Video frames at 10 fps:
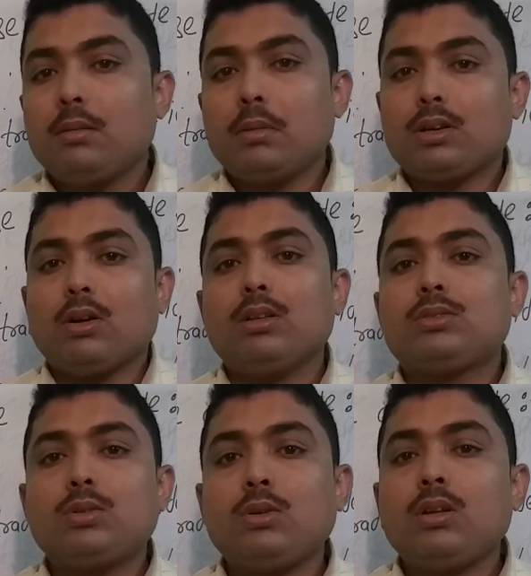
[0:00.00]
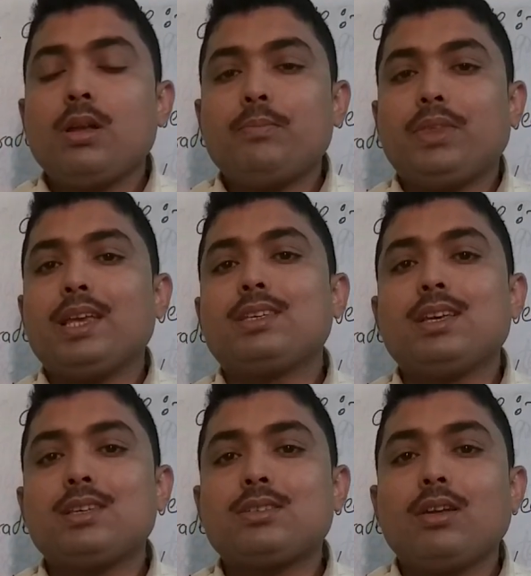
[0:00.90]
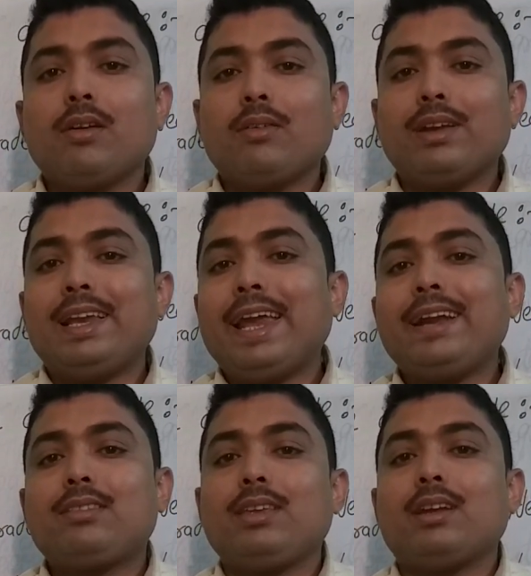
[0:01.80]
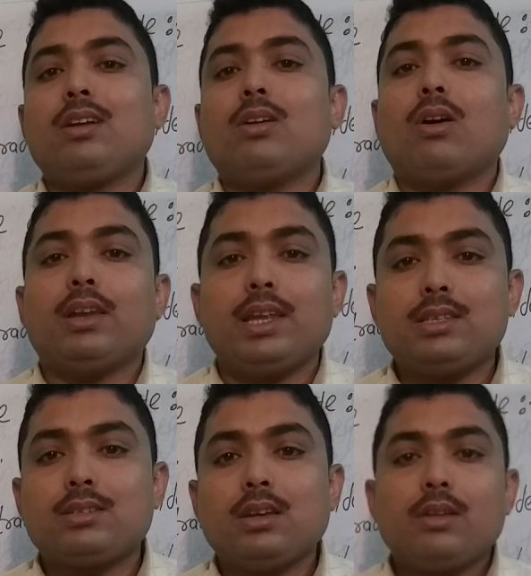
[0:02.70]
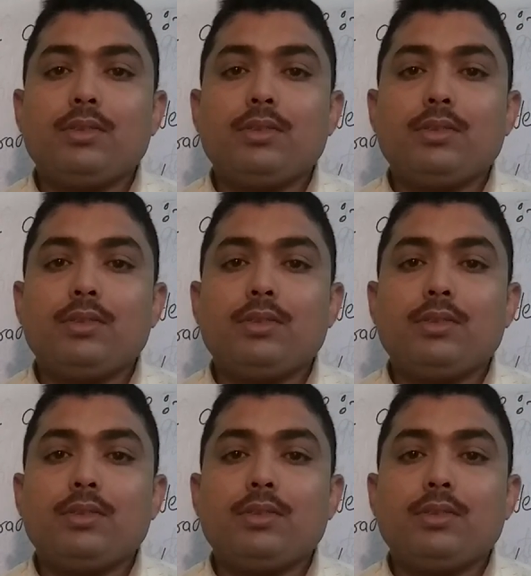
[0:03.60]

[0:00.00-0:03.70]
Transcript: but also they just relate their knowledge,